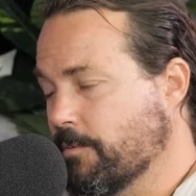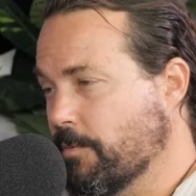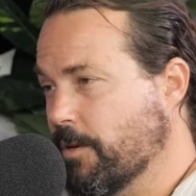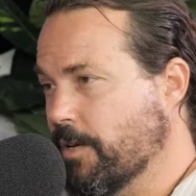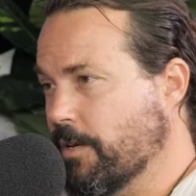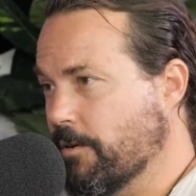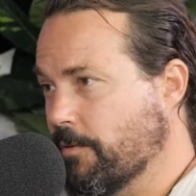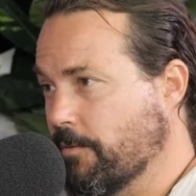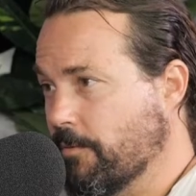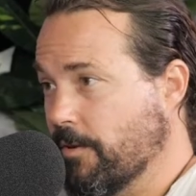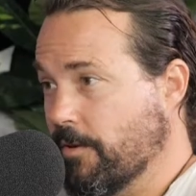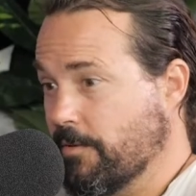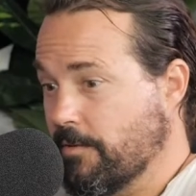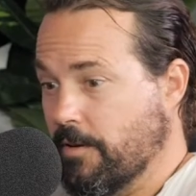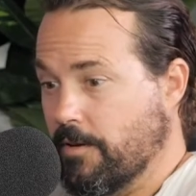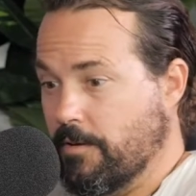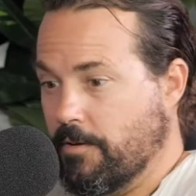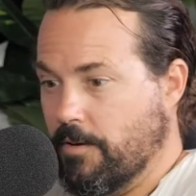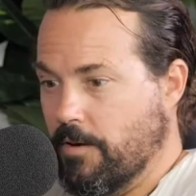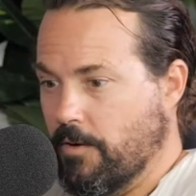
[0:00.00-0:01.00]
to be a
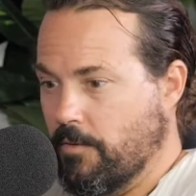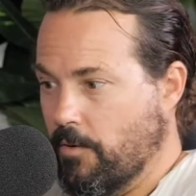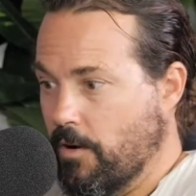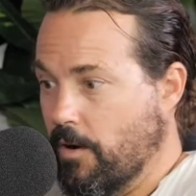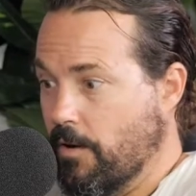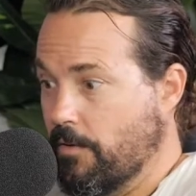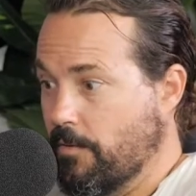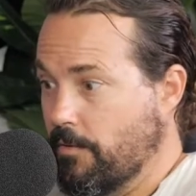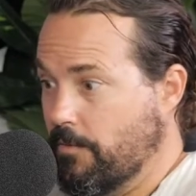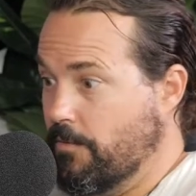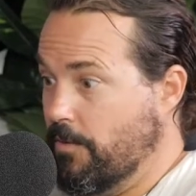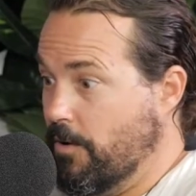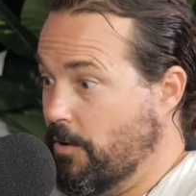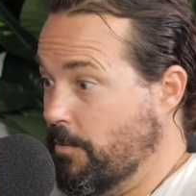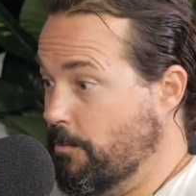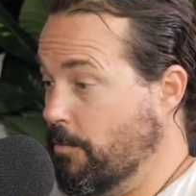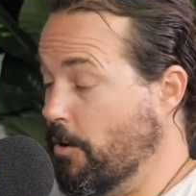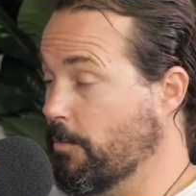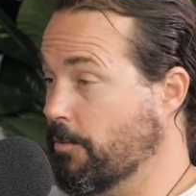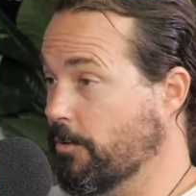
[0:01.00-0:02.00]

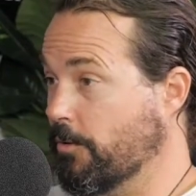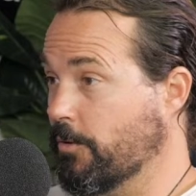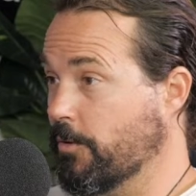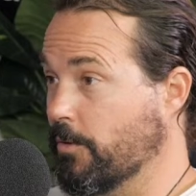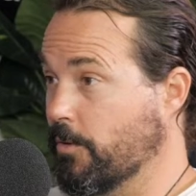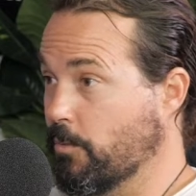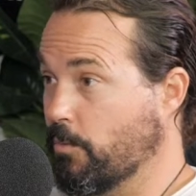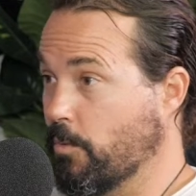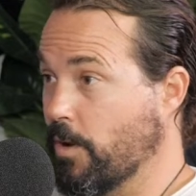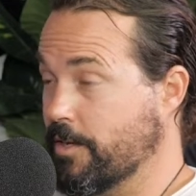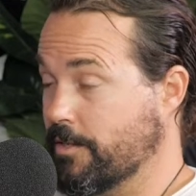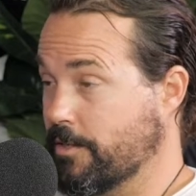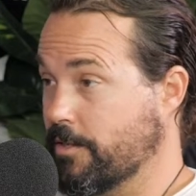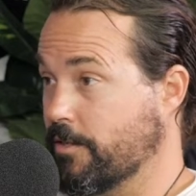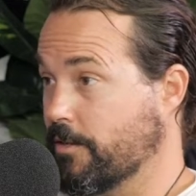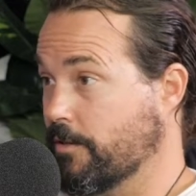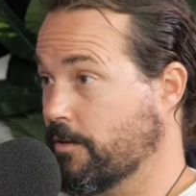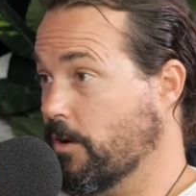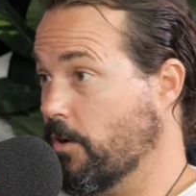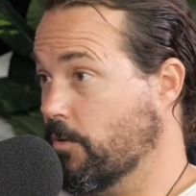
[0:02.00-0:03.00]
very popular in the
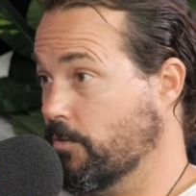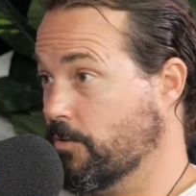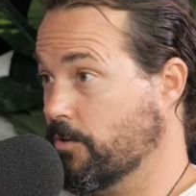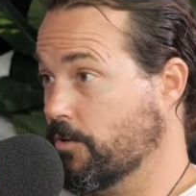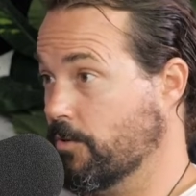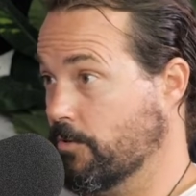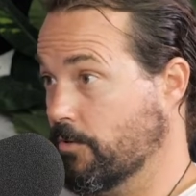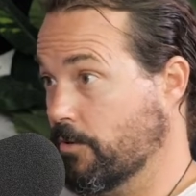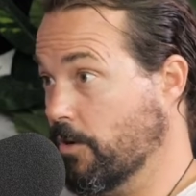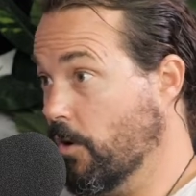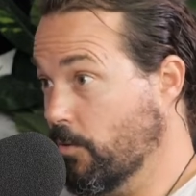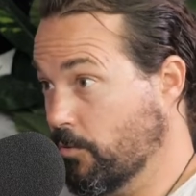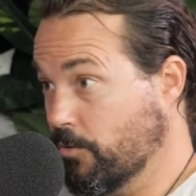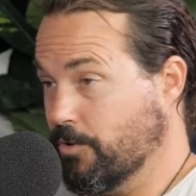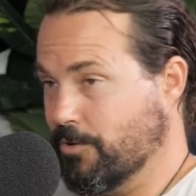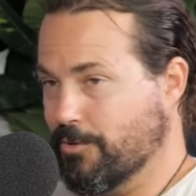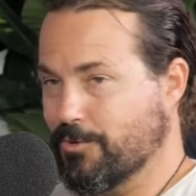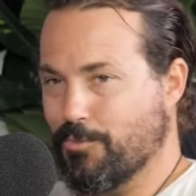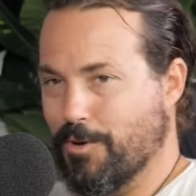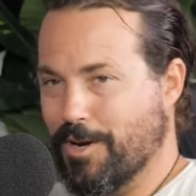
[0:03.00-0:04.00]
Western
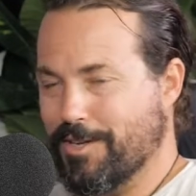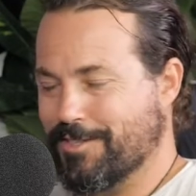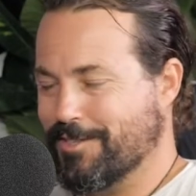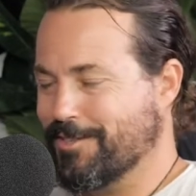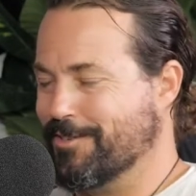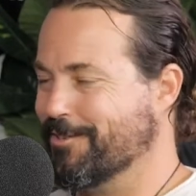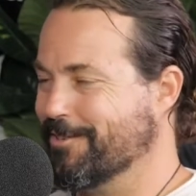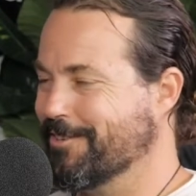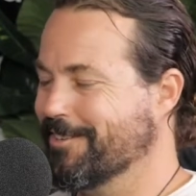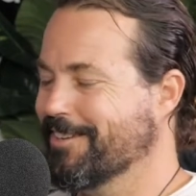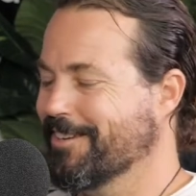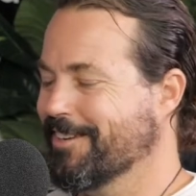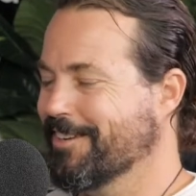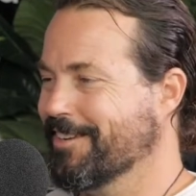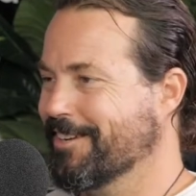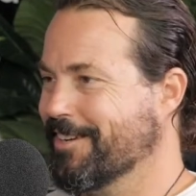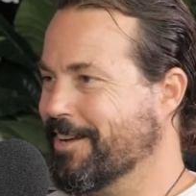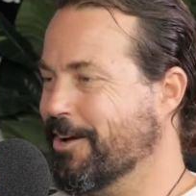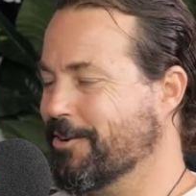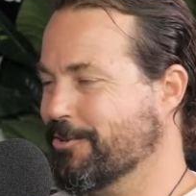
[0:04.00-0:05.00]
cultures, Western
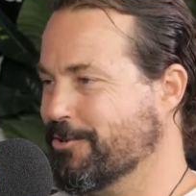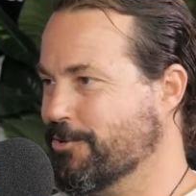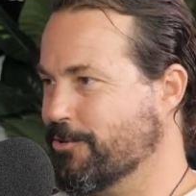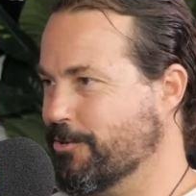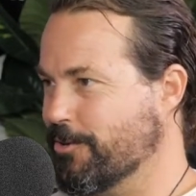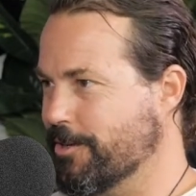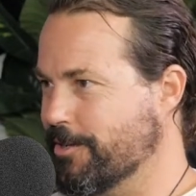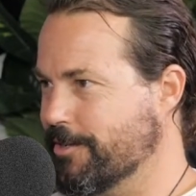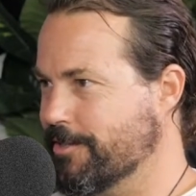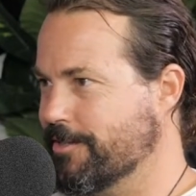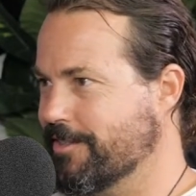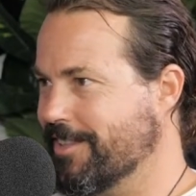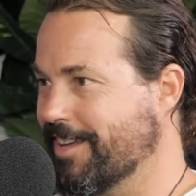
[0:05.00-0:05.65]
countries.